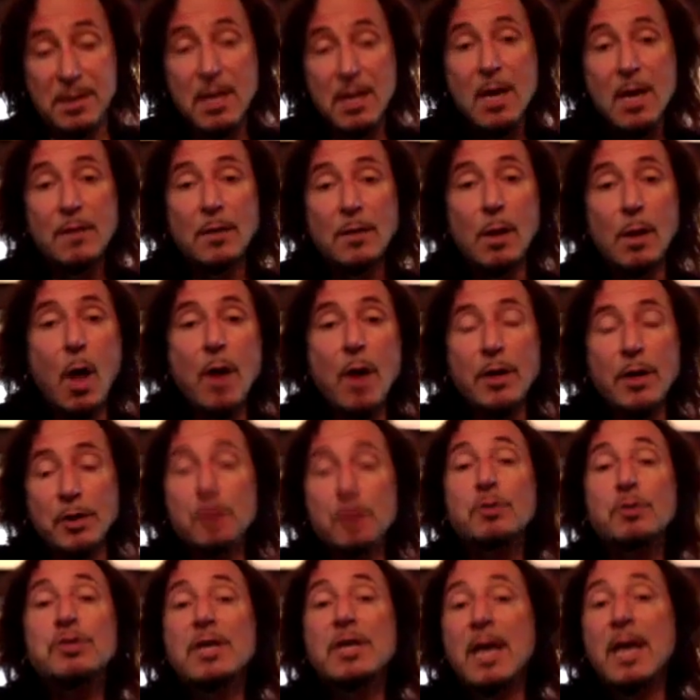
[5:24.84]
longer
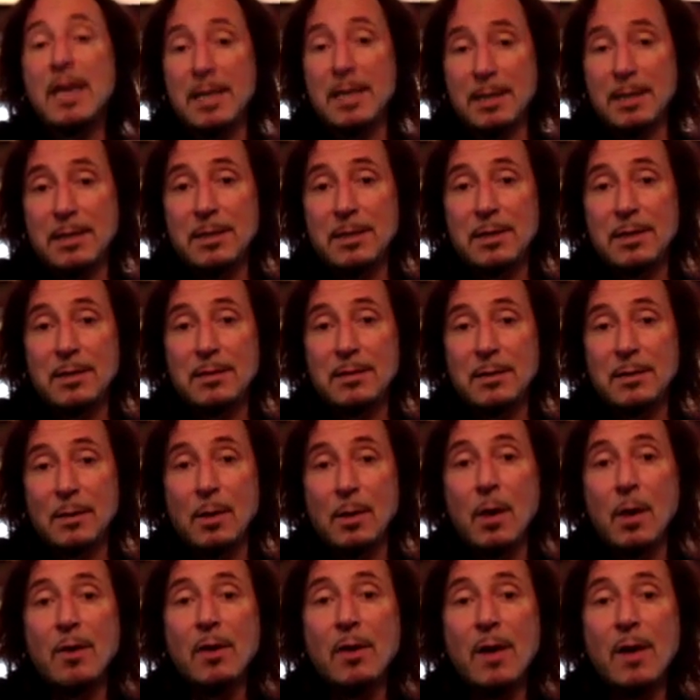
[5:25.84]
you take, the
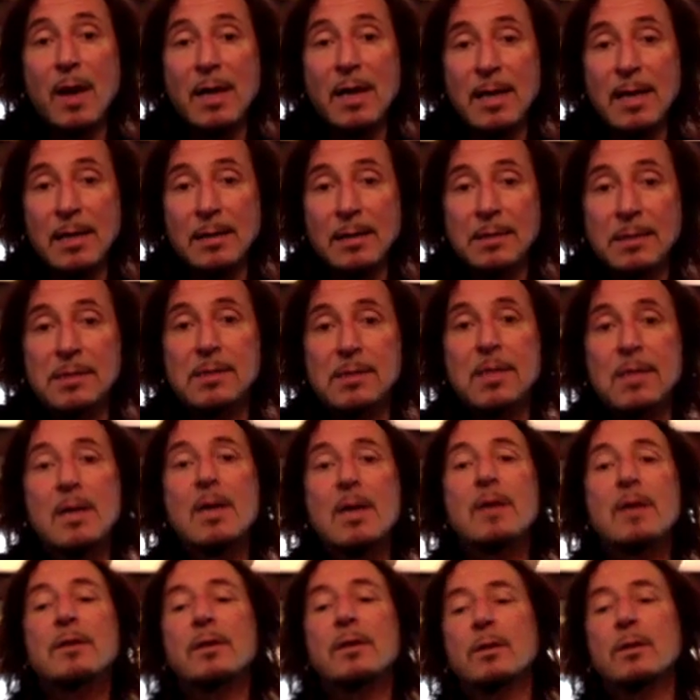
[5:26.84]
longer hiatus,
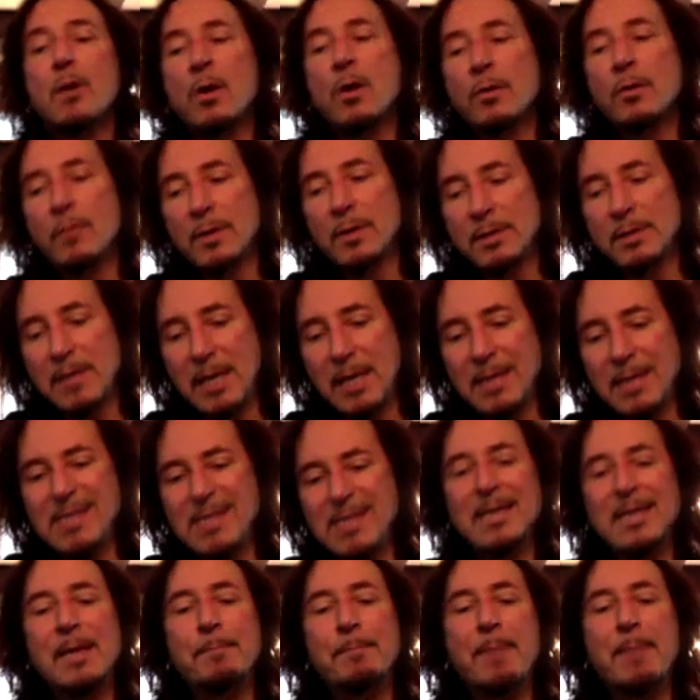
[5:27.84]
the longer it takes
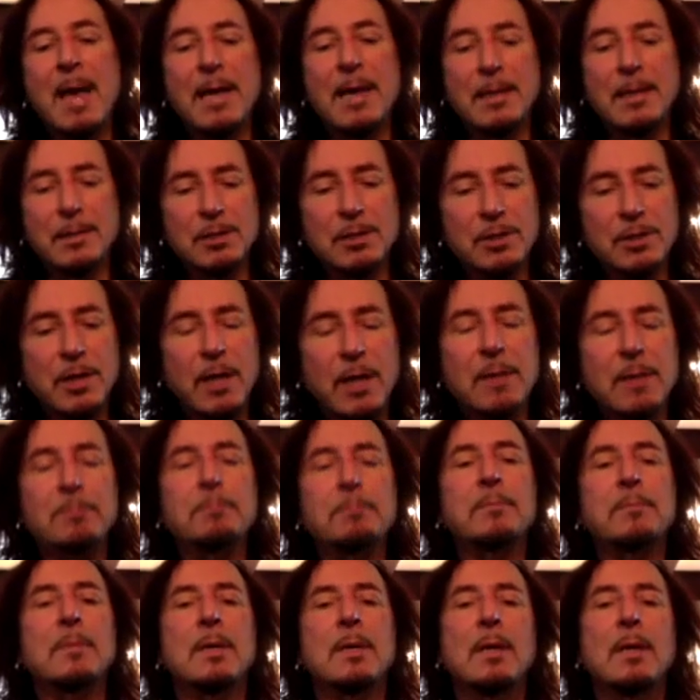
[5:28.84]
to get back in shape.
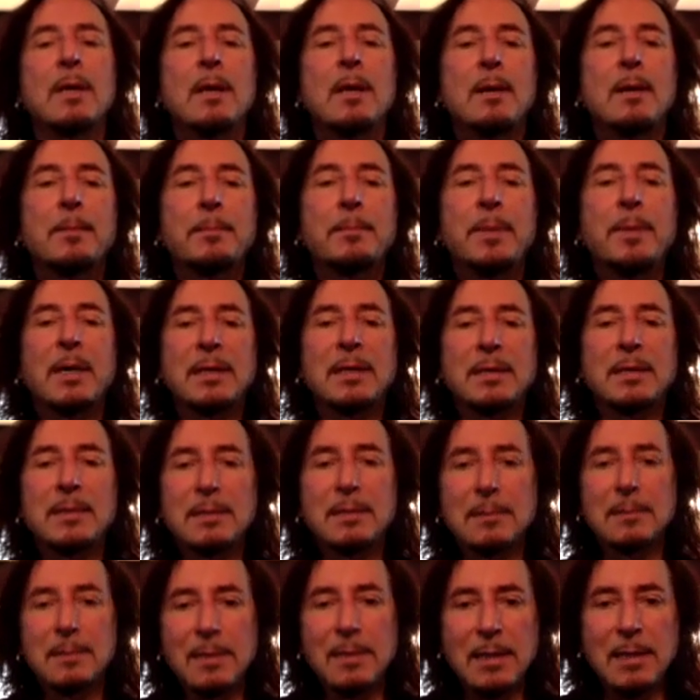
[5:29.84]
But
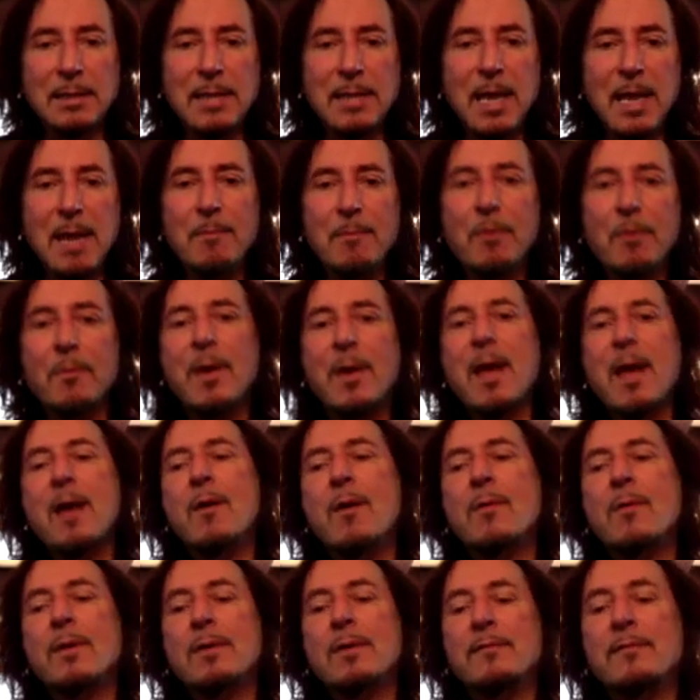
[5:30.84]
it came
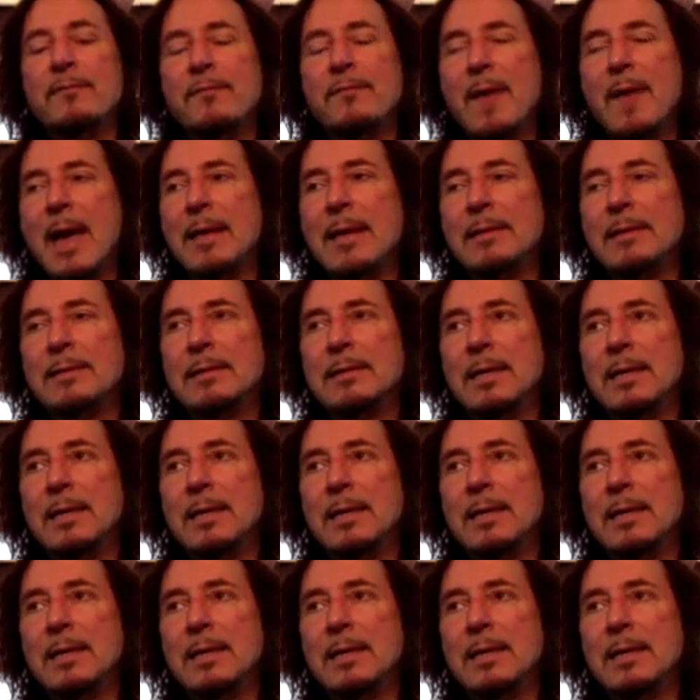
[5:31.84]
around. In fact,